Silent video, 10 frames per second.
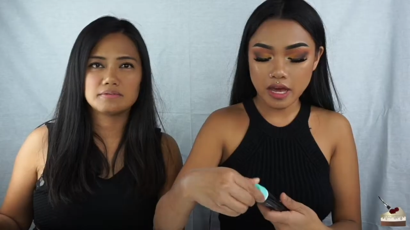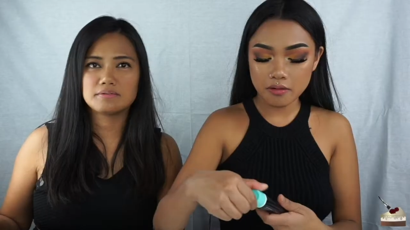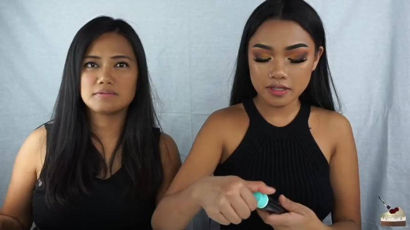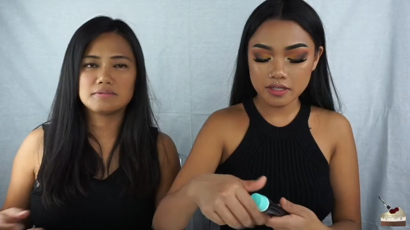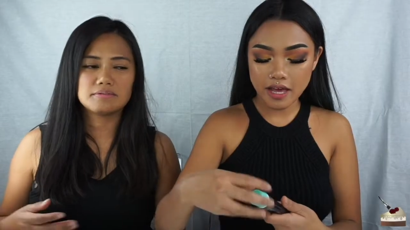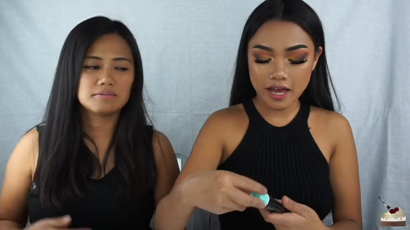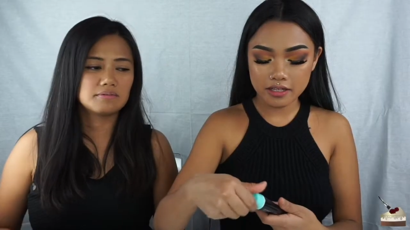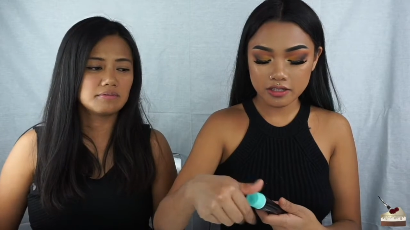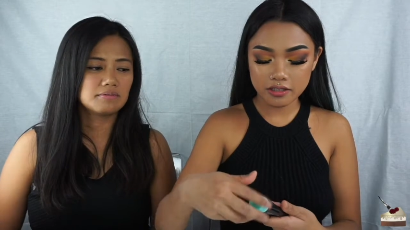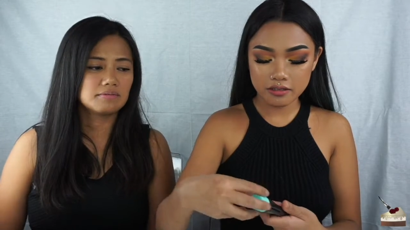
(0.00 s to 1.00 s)
Speaker 1: That was
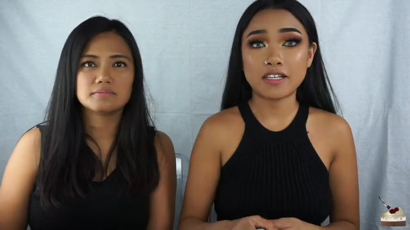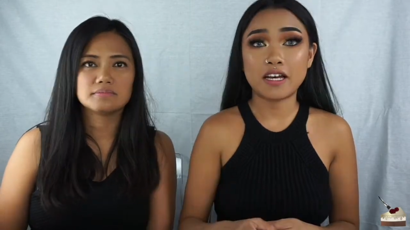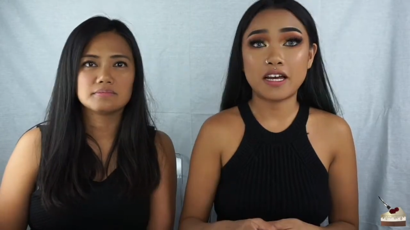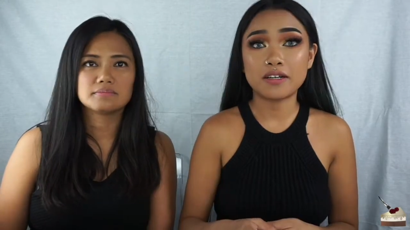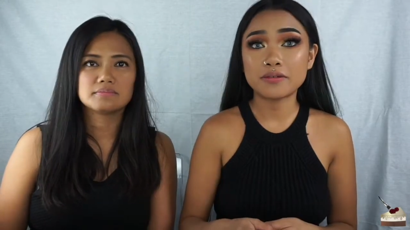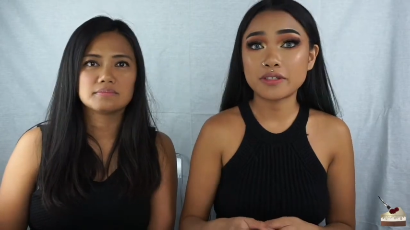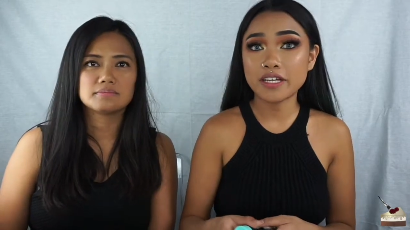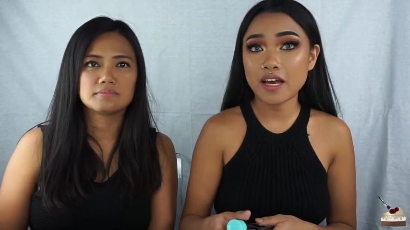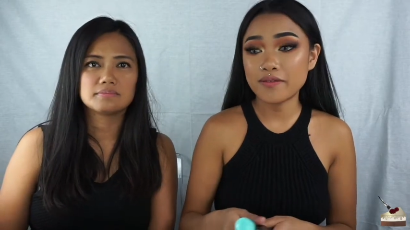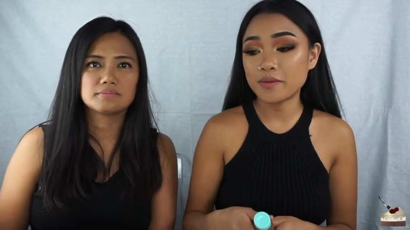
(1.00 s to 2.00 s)
that. I don't really
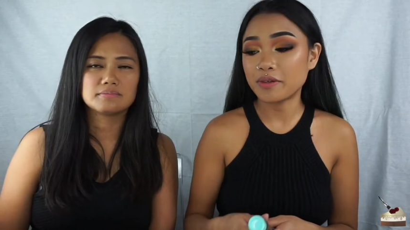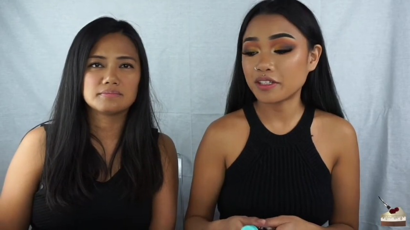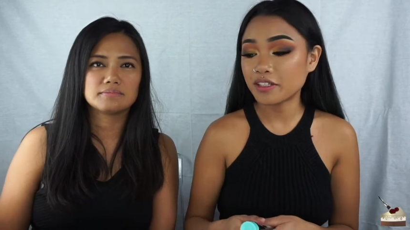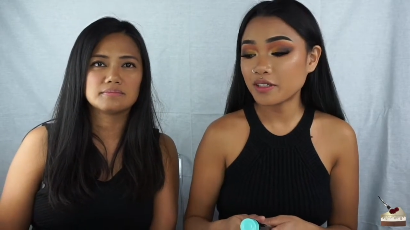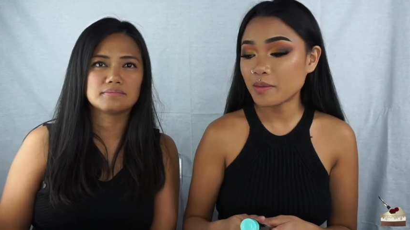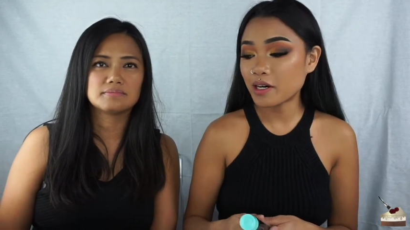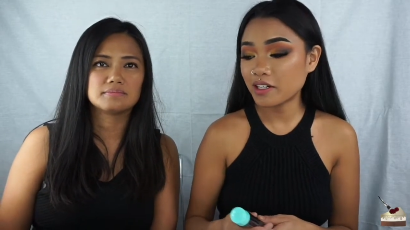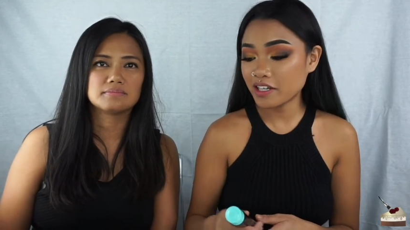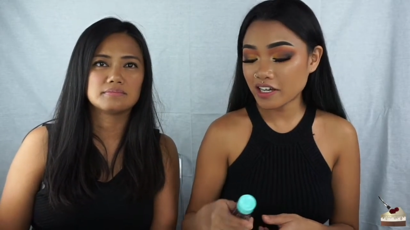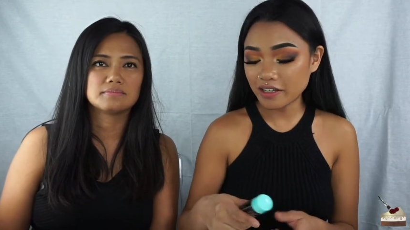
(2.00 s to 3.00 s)
have an opinion about
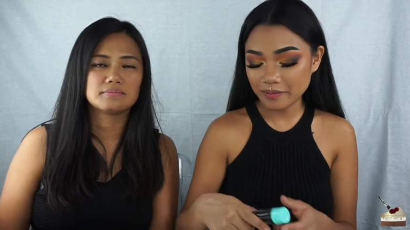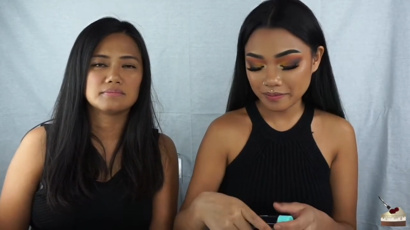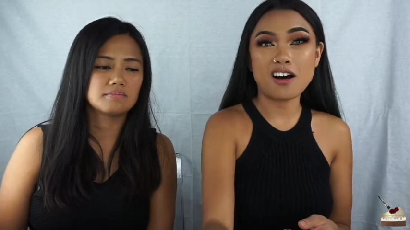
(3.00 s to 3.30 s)
it yet.